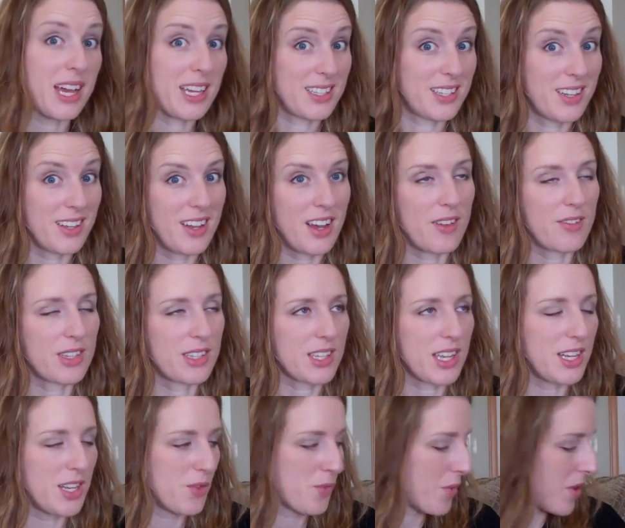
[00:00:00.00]
But,
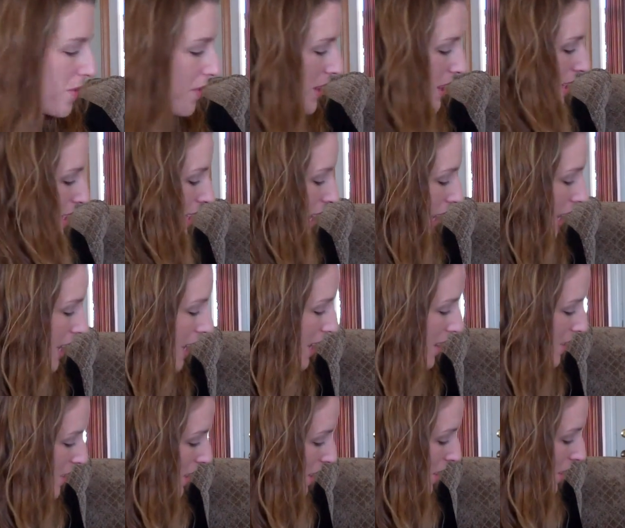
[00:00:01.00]
obviously I didn't weave in the
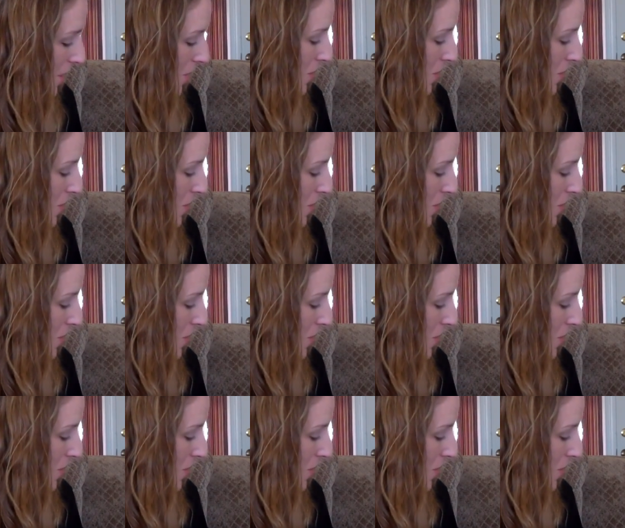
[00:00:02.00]
second ends